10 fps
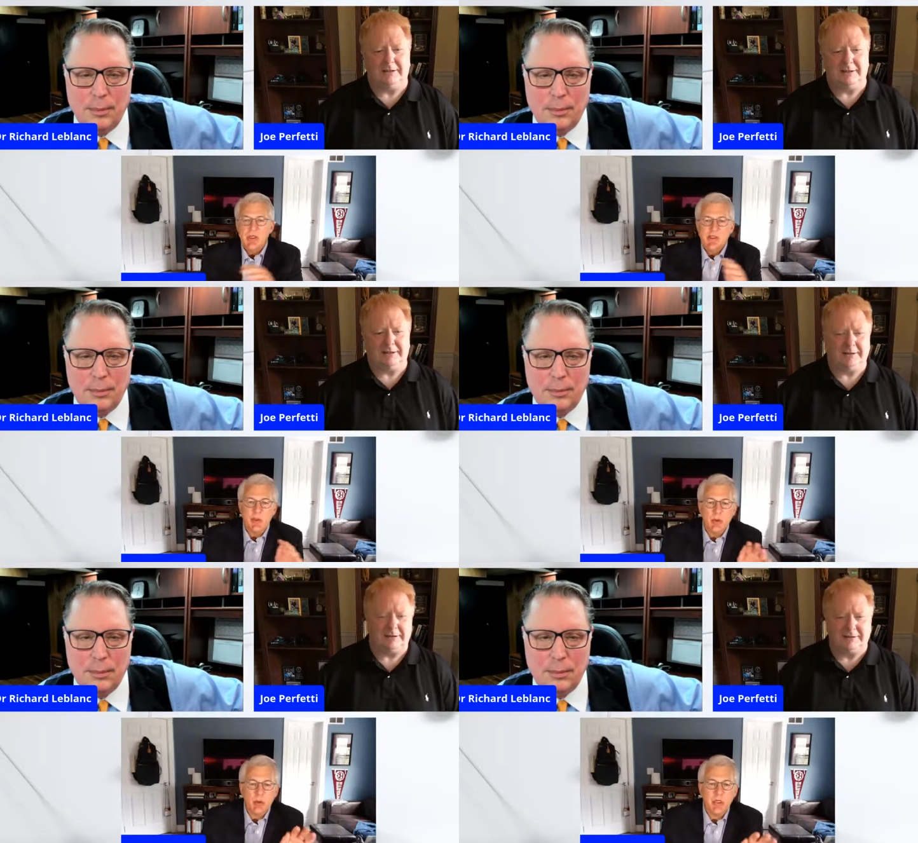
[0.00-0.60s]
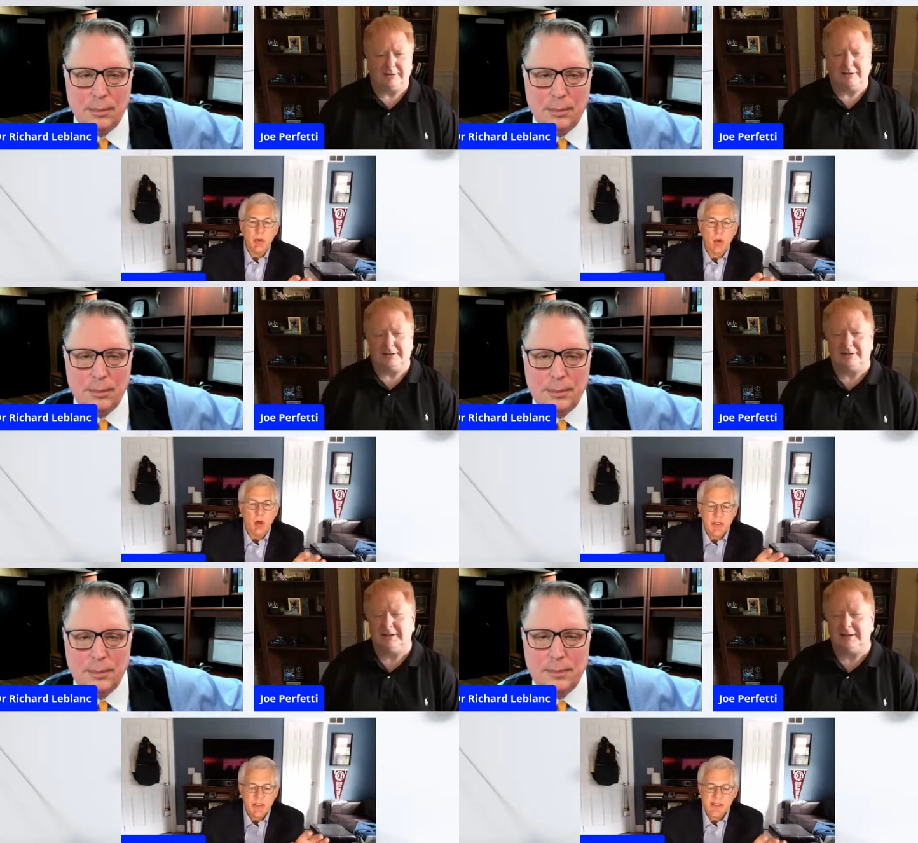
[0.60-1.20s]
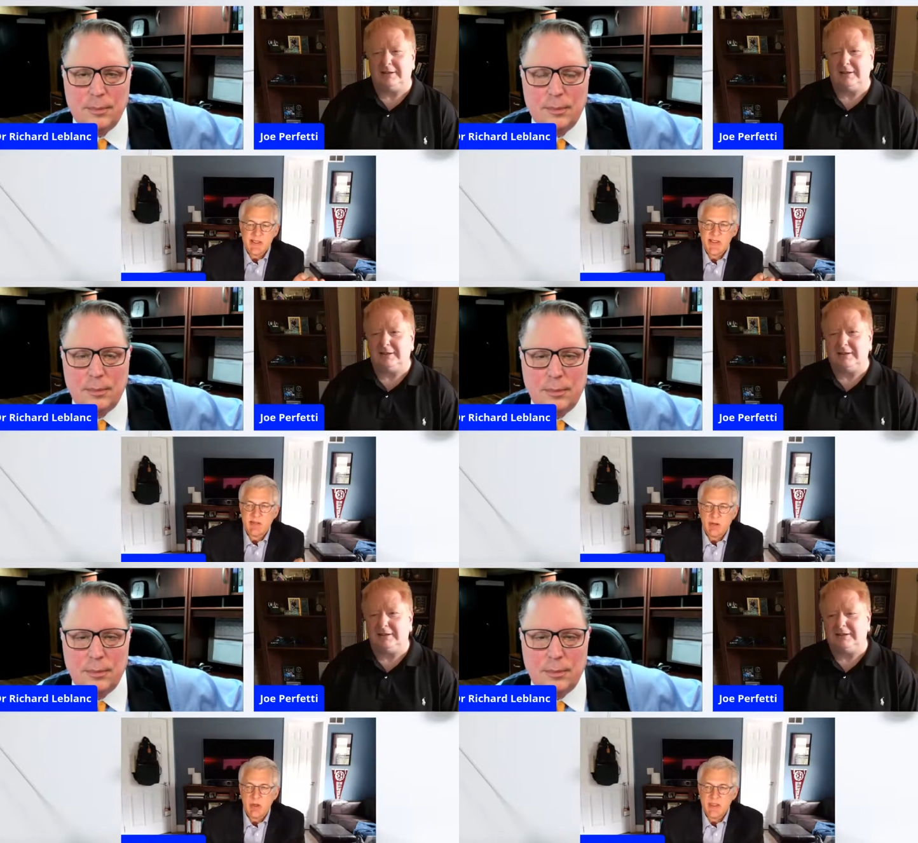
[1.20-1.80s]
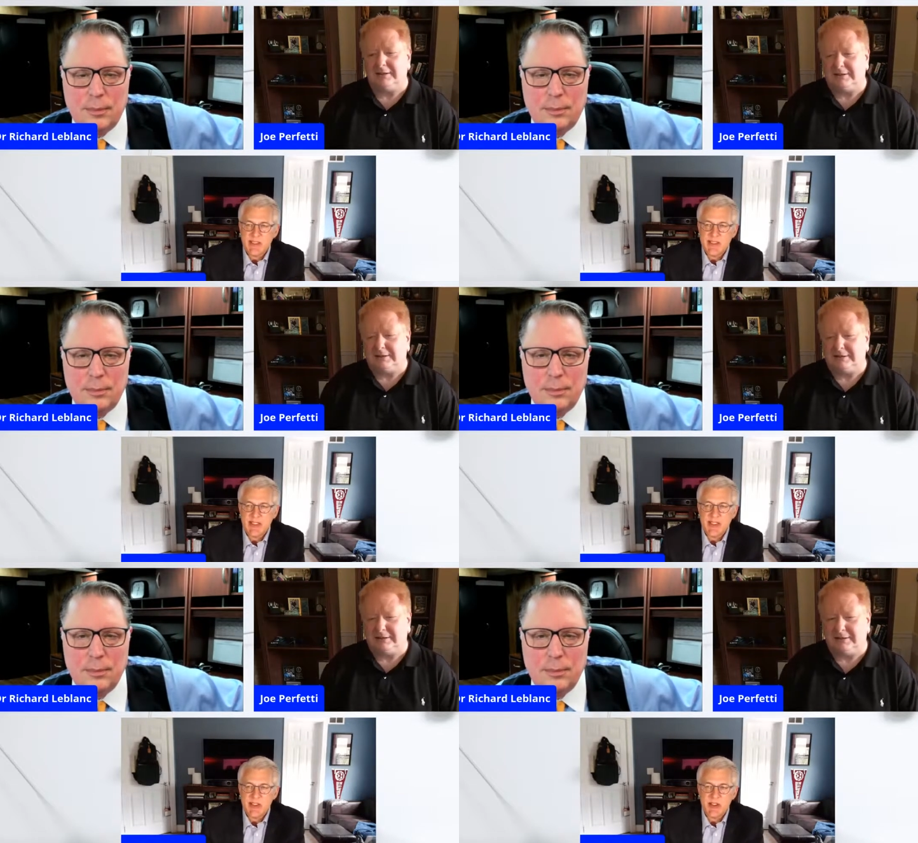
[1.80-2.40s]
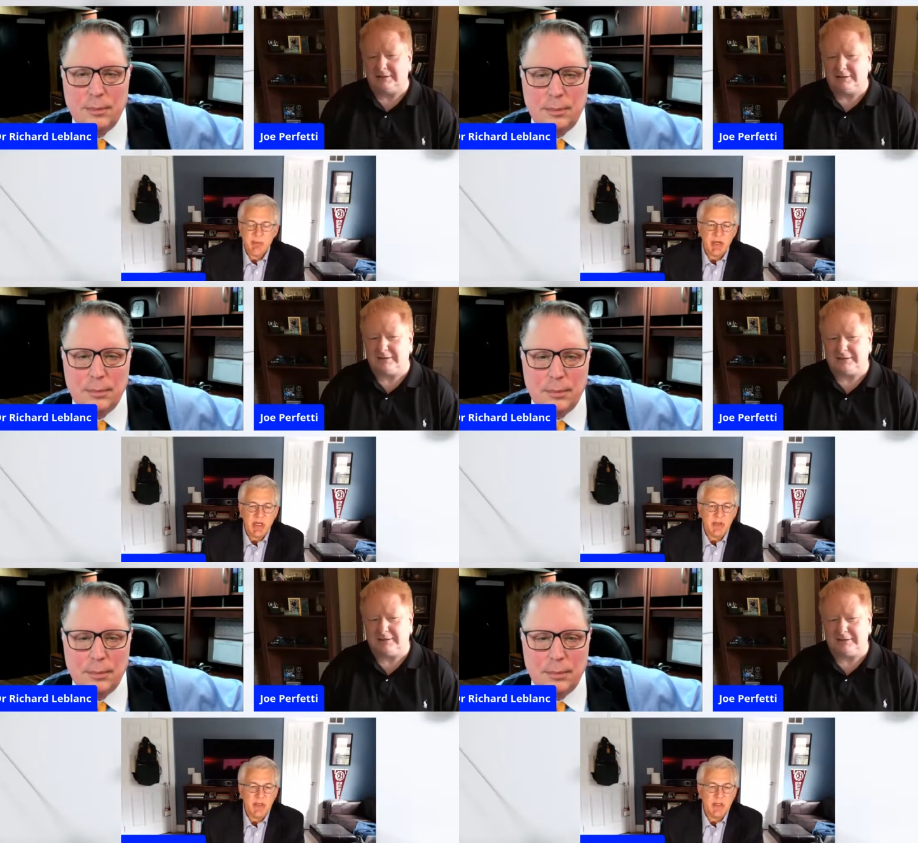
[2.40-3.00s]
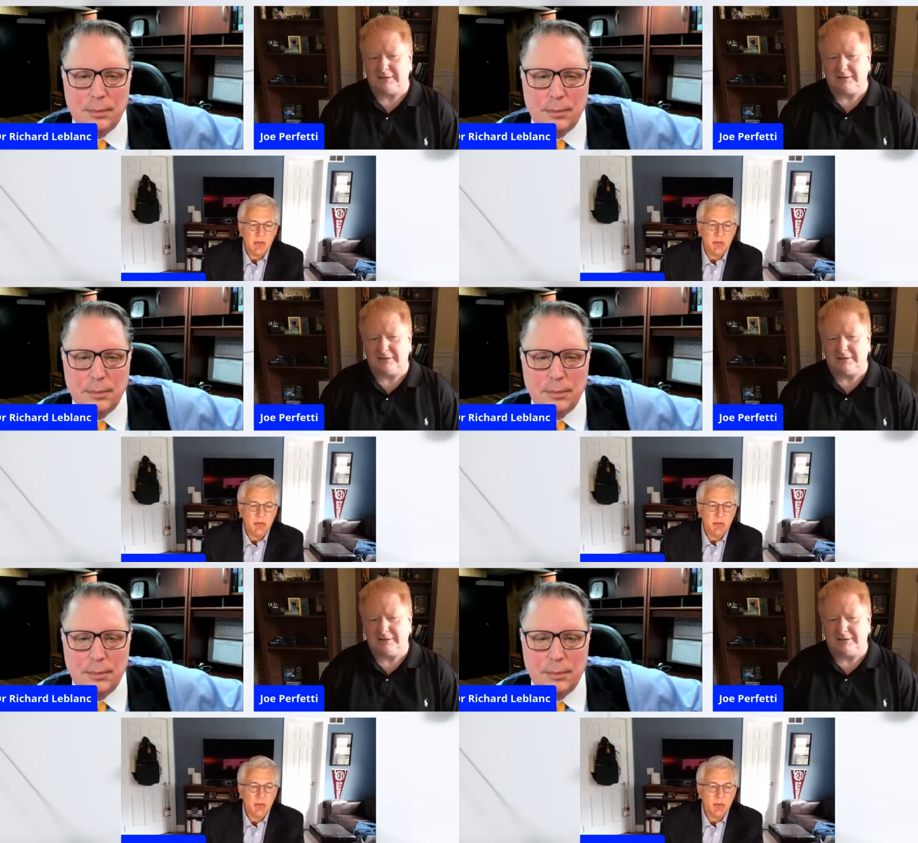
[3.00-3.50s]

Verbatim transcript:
Speaker 1: So you know, on this on this ESG path, uh,